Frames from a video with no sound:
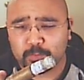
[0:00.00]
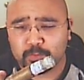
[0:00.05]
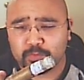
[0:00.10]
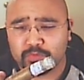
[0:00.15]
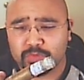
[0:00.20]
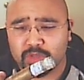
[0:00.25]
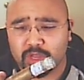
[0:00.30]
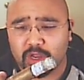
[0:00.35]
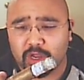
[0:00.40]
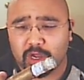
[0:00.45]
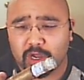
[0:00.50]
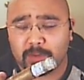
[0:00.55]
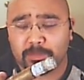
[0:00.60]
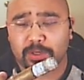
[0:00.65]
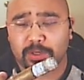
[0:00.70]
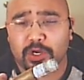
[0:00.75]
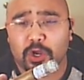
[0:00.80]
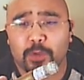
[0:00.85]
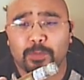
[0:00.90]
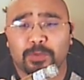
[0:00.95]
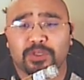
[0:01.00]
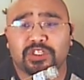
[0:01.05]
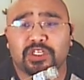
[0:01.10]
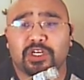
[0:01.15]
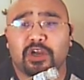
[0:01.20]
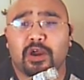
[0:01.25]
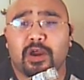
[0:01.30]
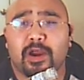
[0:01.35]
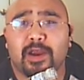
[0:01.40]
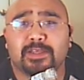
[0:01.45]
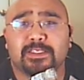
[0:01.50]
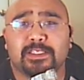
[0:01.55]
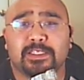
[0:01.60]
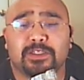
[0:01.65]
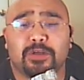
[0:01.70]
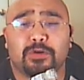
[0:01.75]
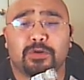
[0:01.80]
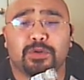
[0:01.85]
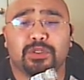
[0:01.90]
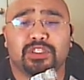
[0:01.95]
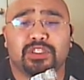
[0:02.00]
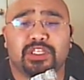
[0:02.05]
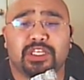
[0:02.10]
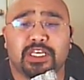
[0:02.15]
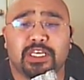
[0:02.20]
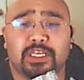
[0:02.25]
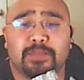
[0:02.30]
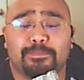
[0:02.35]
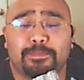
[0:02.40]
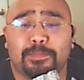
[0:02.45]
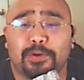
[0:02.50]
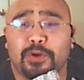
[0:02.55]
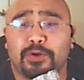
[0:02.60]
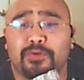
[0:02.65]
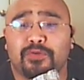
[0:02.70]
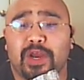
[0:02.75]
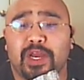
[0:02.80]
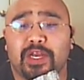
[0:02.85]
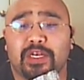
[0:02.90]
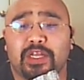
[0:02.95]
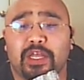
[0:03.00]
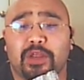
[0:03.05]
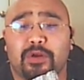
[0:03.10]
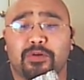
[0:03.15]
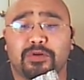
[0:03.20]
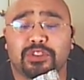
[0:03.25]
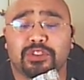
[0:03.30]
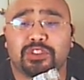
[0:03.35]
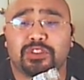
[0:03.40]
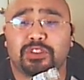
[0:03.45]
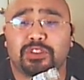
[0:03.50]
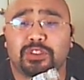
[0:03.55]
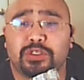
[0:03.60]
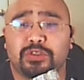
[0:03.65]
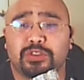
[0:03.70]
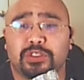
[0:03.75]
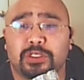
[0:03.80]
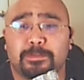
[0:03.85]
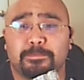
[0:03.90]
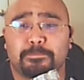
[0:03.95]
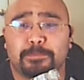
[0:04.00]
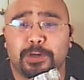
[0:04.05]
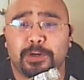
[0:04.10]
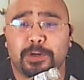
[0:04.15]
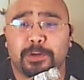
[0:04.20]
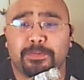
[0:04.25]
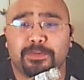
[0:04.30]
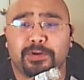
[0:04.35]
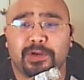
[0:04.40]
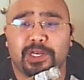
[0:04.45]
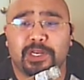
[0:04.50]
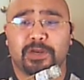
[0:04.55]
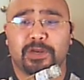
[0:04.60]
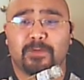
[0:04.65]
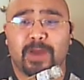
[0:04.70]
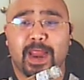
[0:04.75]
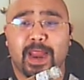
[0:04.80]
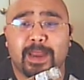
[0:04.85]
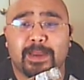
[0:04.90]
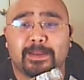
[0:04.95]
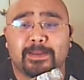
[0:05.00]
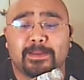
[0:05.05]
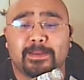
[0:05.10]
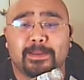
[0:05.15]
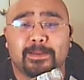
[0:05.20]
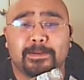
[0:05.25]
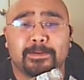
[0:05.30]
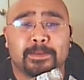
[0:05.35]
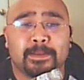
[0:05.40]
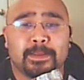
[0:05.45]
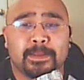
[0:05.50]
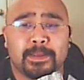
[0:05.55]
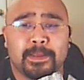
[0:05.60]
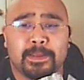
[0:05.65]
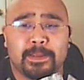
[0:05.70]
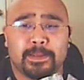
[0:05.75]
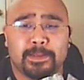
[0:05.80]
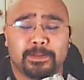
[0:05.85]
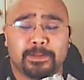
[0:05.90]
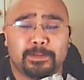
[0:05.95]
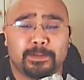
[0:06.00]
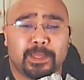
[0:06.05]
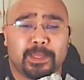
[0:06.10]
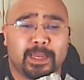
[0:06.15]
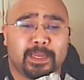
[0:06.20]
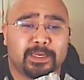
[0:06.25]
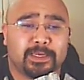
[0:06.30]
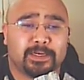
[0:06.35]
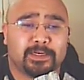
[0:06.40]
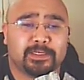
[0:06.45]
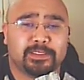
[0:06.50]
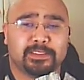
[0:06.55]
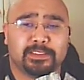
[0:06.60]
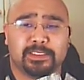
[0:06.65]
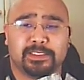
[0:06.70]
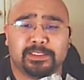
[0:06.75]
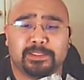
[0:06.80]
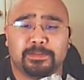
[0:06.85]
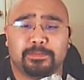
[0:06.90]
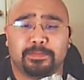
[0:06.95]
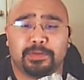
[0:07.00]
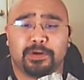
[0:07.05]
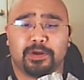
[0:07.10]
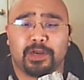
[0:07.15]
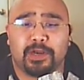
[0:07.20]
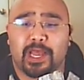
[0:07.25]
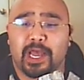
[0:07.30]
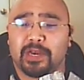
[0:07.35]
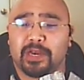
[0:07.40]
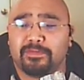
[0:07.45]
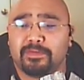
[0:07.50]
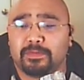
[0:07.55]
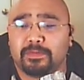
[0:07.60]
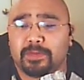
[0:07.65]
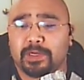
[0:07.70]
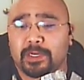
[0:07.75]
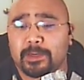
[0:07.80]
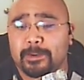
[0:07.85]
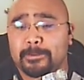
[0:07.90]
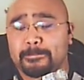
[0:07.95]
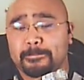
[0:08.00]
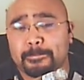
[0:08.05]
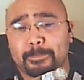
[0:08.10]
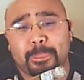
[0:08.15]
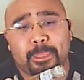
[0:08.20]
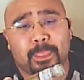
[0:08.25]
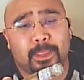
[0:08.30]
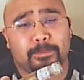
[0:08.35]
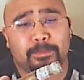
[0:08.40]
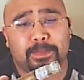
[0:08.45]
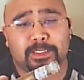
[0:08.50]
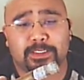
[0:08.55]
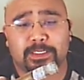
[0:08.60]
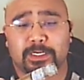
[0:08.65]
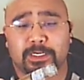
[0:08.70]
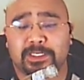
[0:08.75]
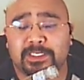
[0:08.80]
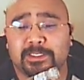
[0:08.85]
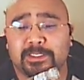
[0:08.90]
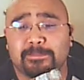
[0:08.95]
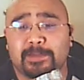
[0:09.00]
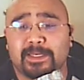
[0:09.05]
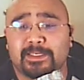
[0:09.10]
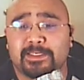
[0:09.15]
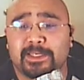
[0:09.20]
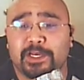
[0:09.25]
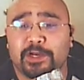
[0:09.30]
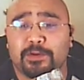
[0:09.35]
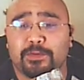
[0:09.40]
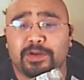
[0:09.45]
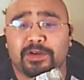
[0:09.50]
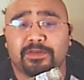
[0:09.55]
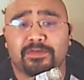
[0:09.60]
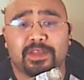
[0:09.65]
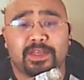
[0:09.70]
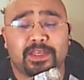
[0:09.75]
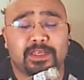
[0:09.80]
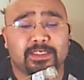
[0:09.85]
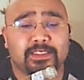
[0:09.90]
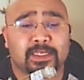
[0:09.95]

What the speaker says: Perdomo cigars is always the burn rate. They always usually burn pretty erratic, and you can't get a consistent burn out of them. But this is my second one of these.